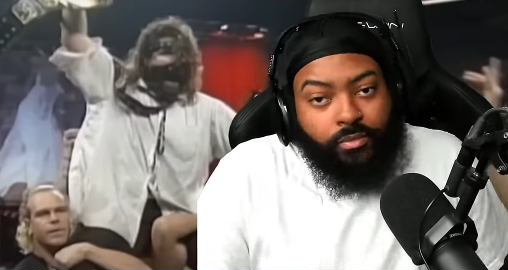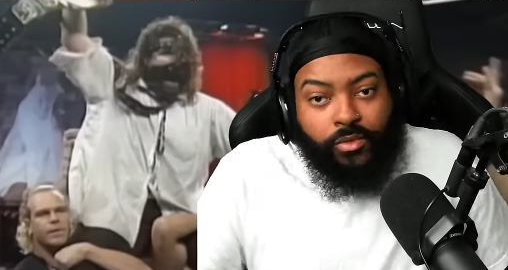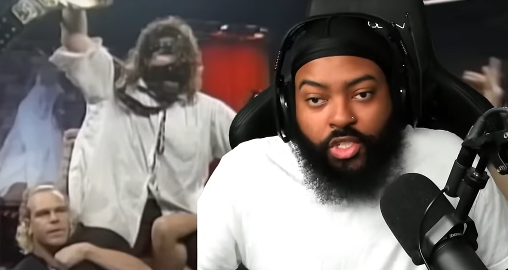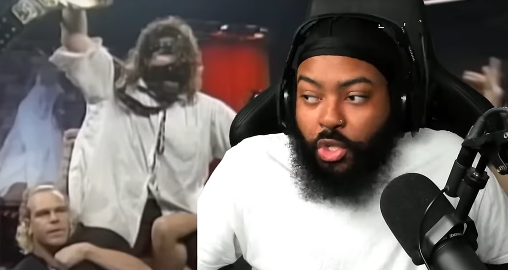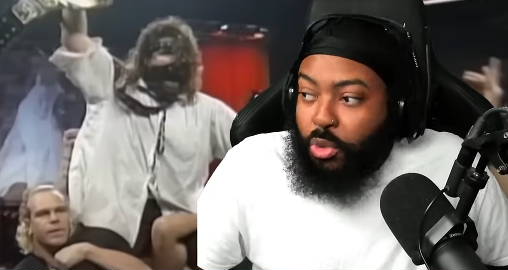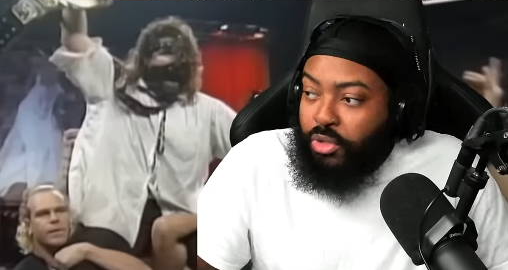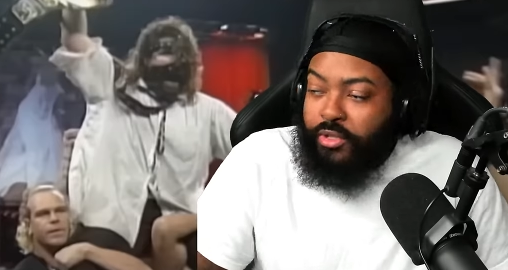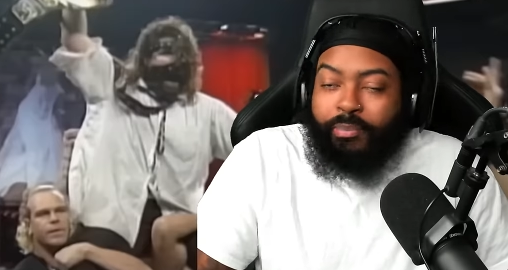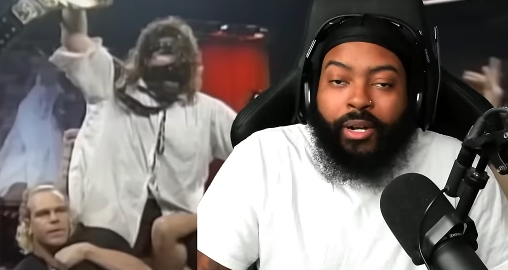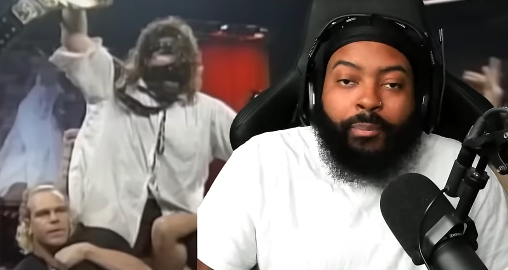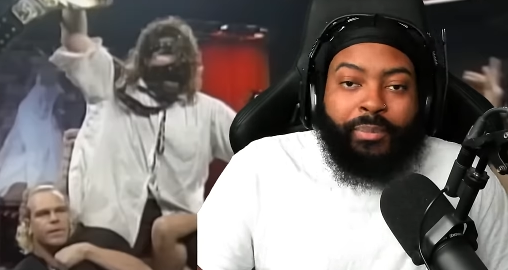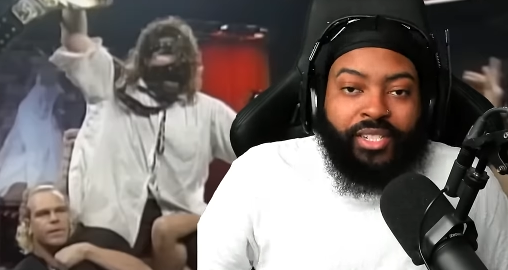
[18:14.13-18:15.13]

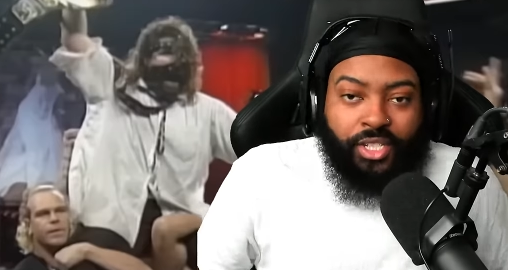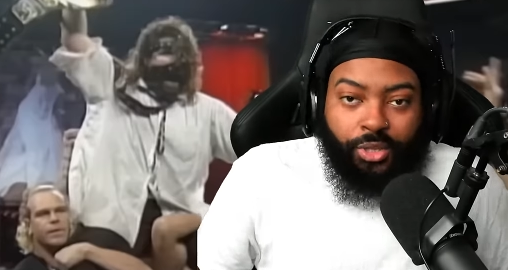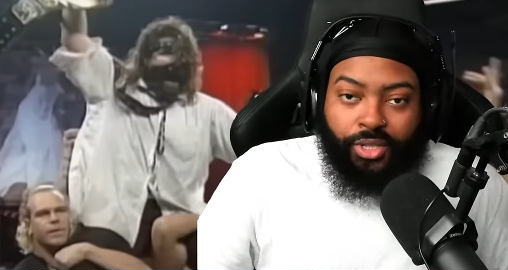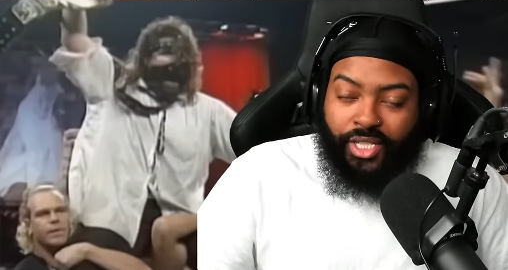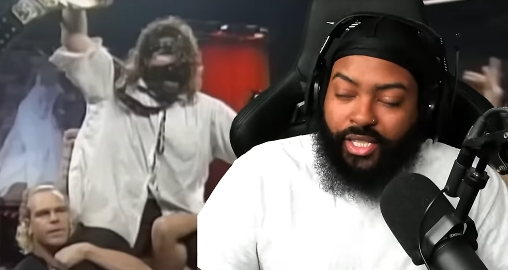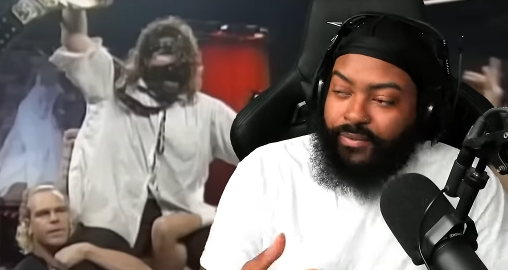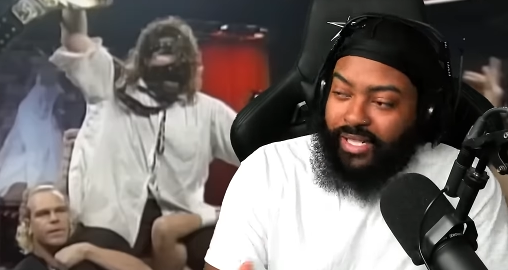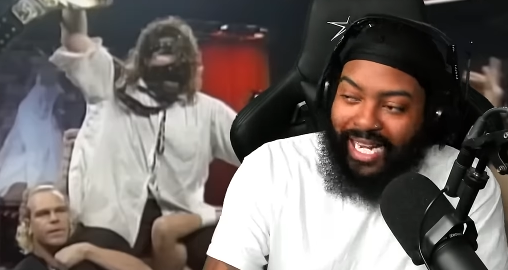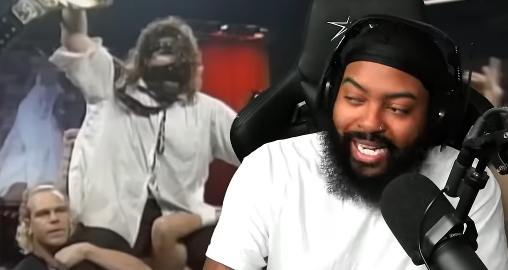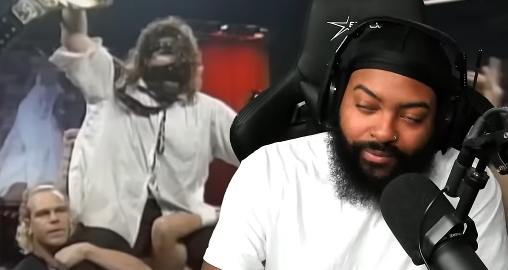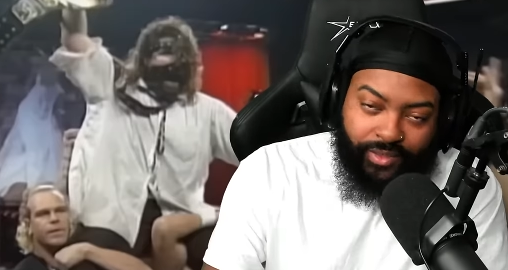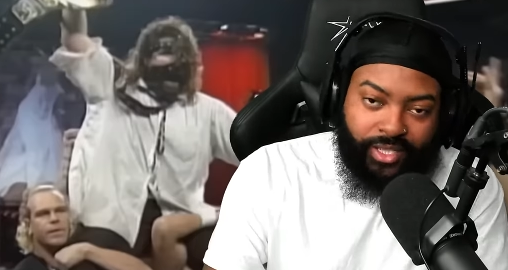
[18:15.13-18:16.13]
Speaker 1: goosebump inducing. If you
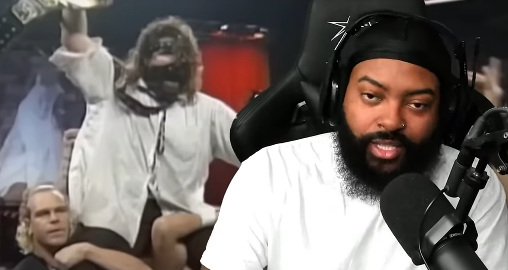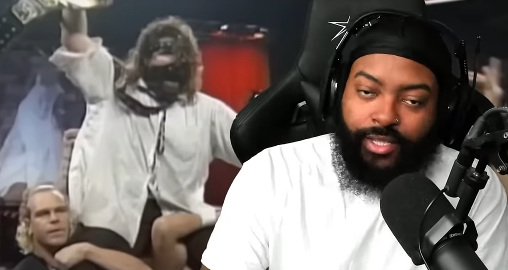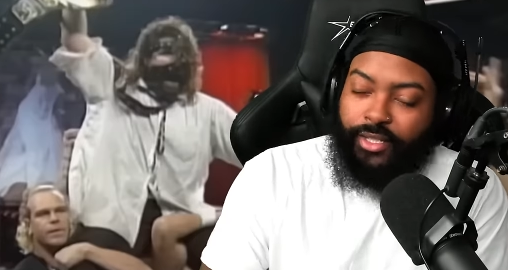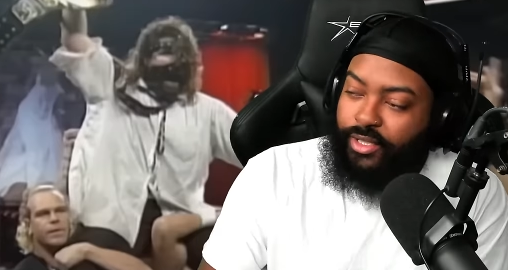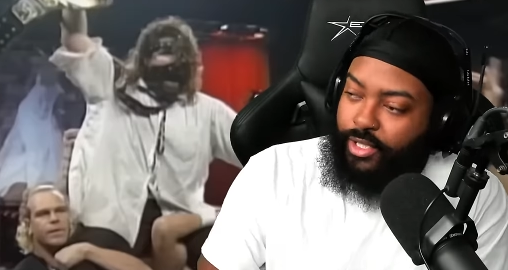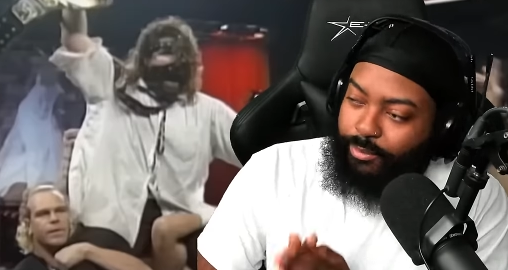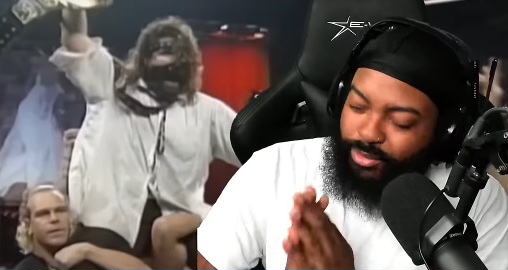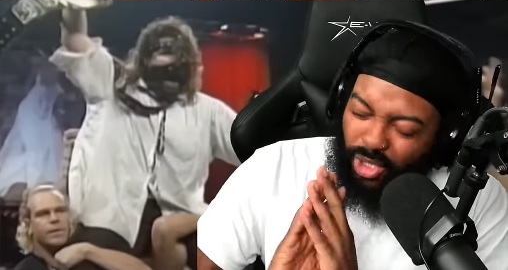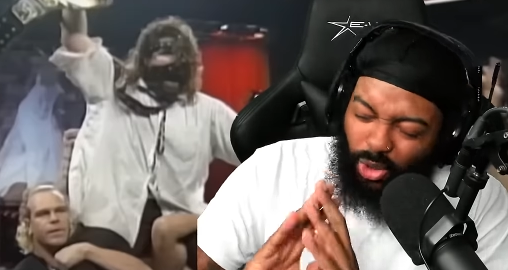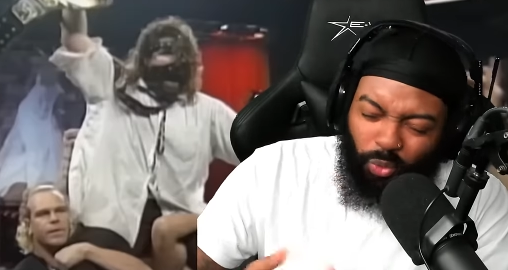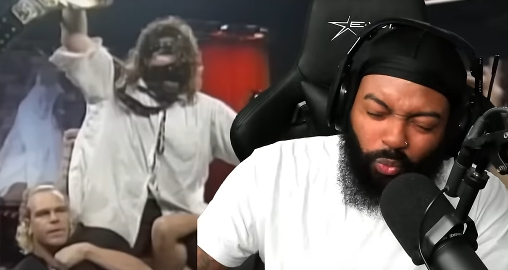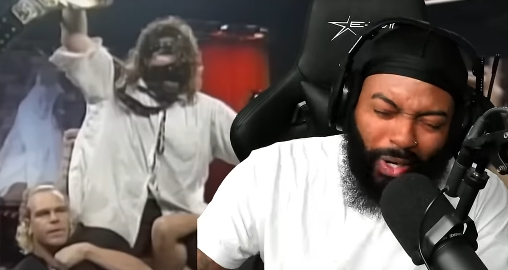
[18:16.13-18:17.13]
haven't seen a clip,
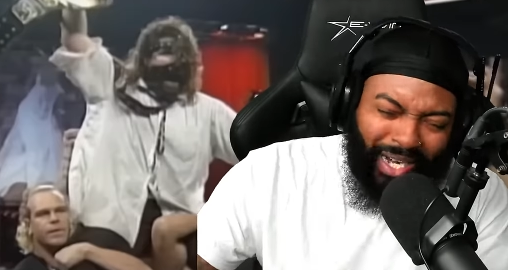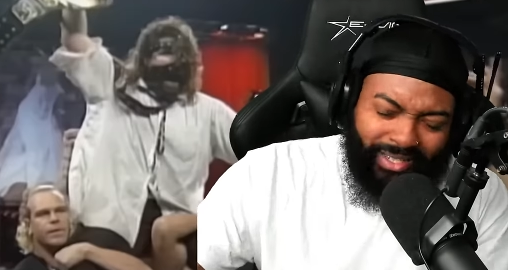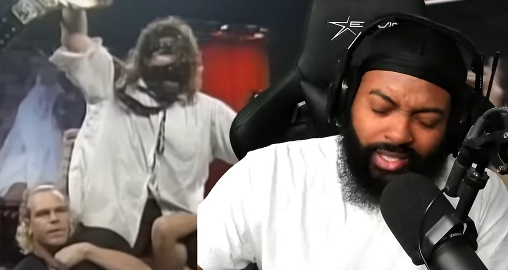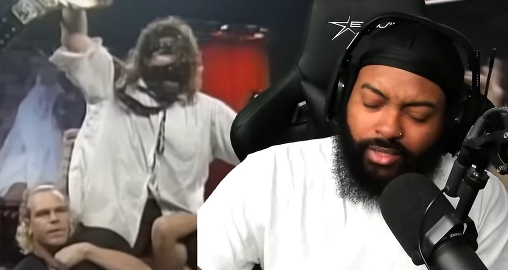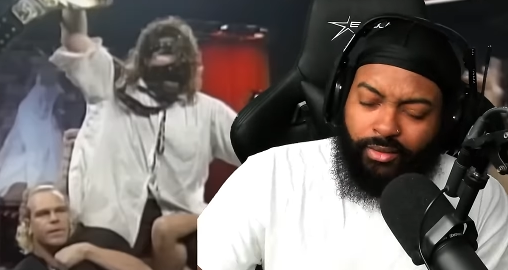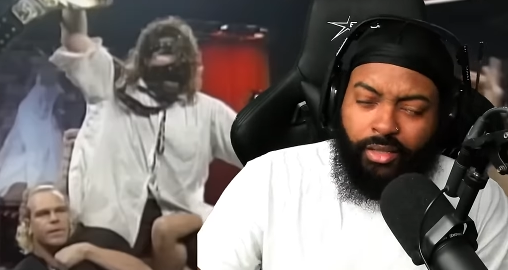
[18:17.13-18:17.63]
go watch it.